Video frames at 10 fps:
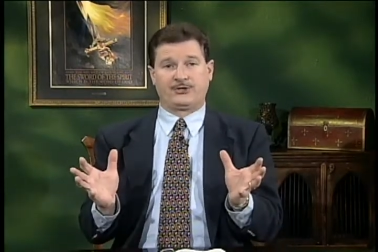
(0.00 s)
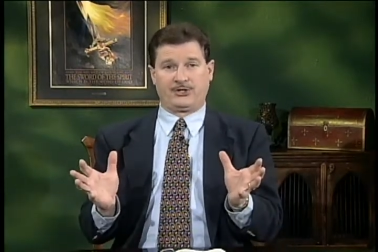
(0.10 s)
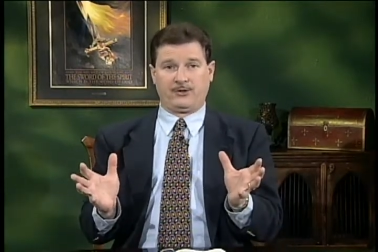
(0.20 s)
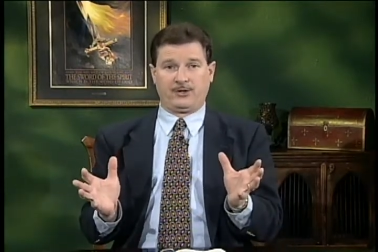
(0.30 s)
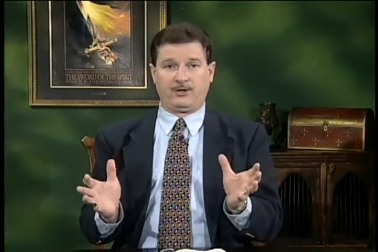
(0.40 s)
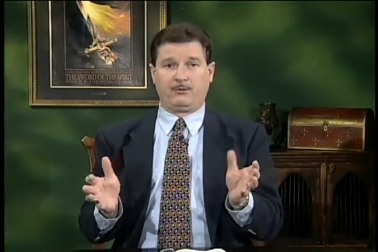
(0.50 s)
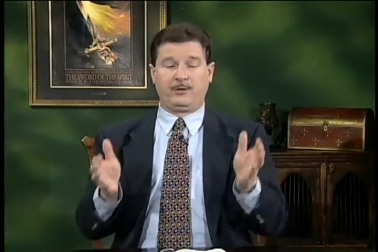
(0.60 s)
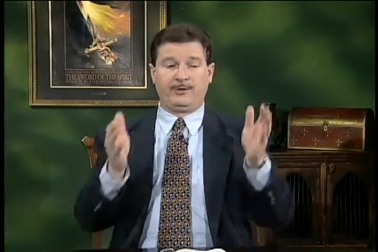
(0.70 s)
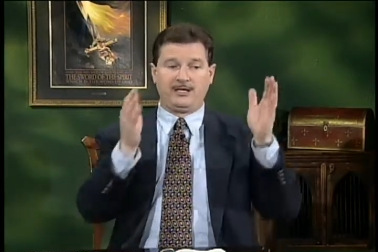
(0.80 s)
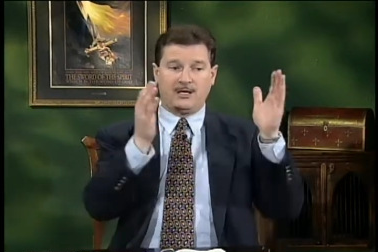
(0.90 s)
so that there
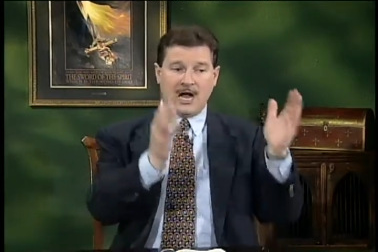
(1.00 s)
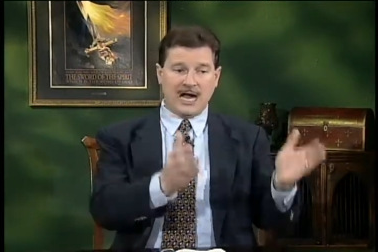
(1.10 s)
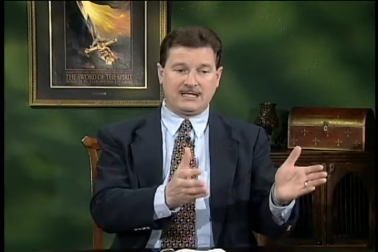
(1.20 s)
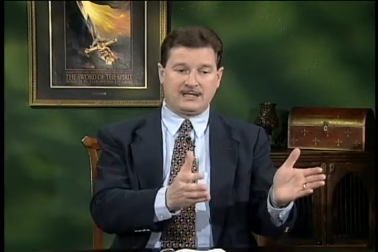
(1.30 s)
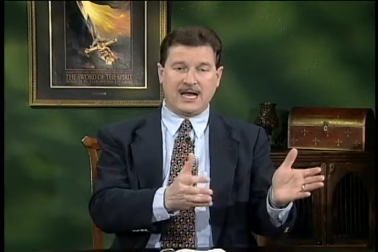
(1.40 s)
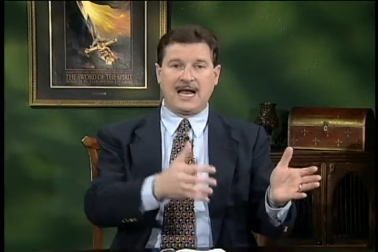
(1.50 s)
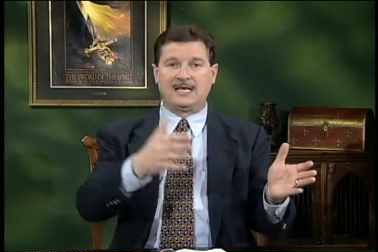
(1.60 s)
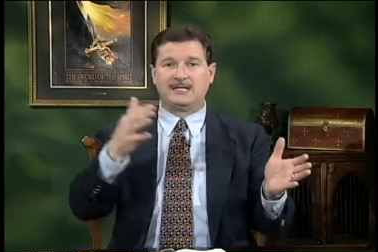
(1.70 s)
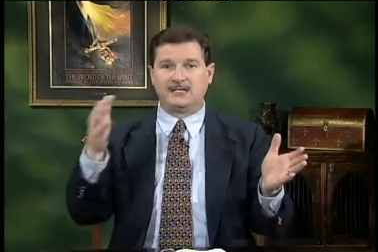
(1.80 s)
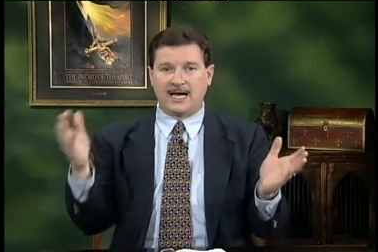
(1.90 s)
would be night
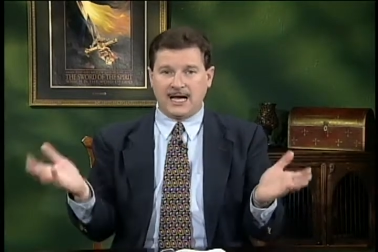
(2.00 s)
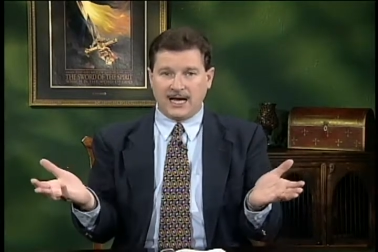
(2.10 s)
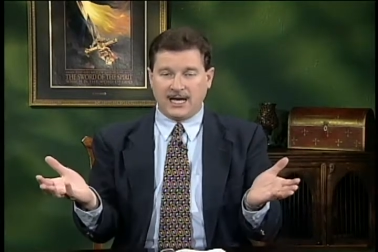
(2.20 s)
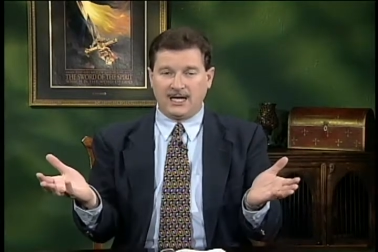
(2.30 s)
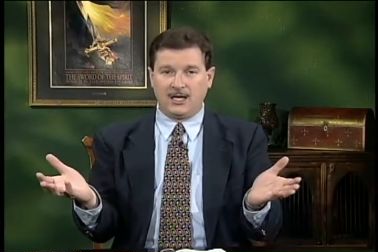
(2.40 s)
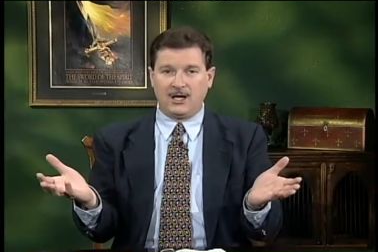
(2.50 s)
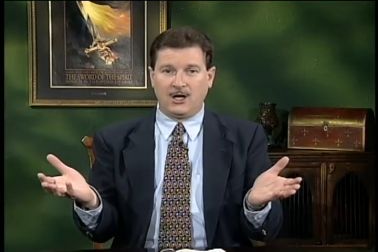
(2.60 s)
and day